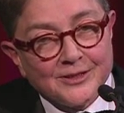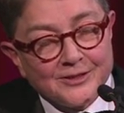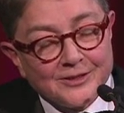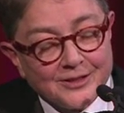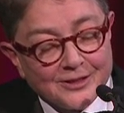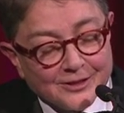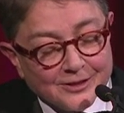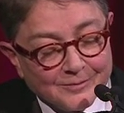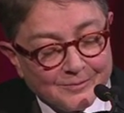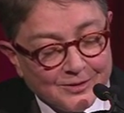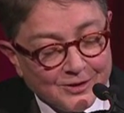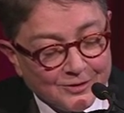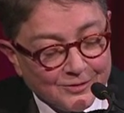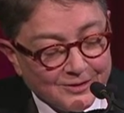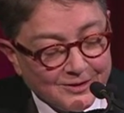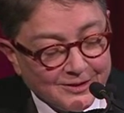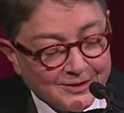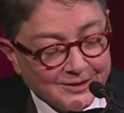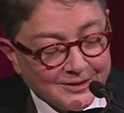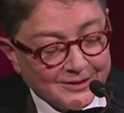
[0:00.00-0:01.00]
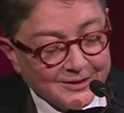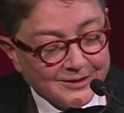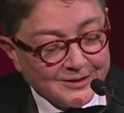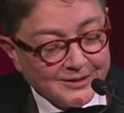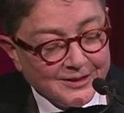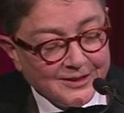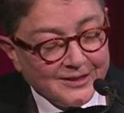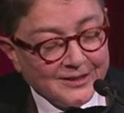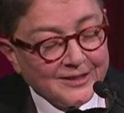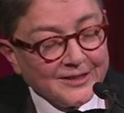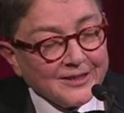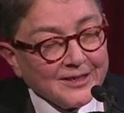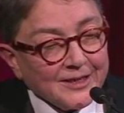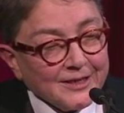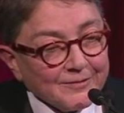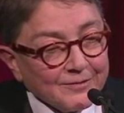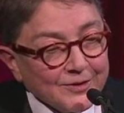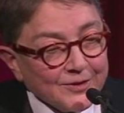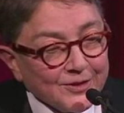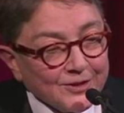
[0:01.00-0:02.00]
community in
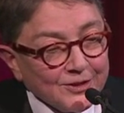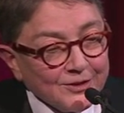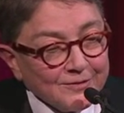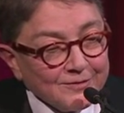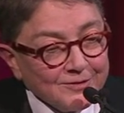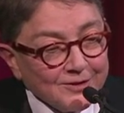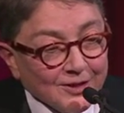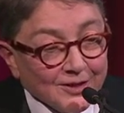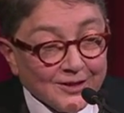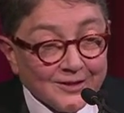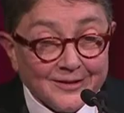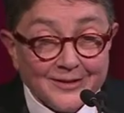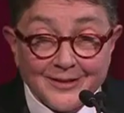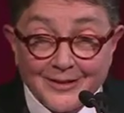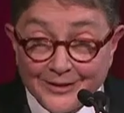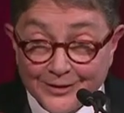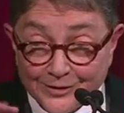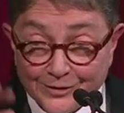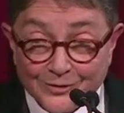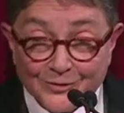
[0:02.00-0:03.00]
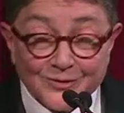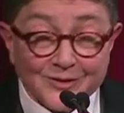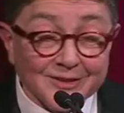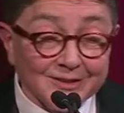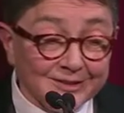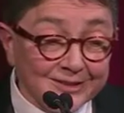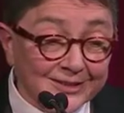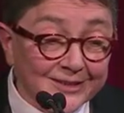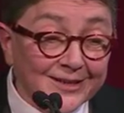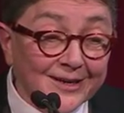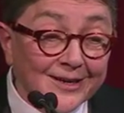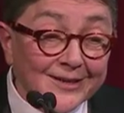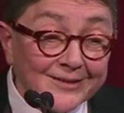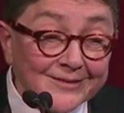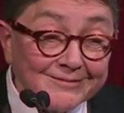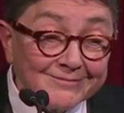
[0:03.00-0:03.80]
everything you've done, including tonight.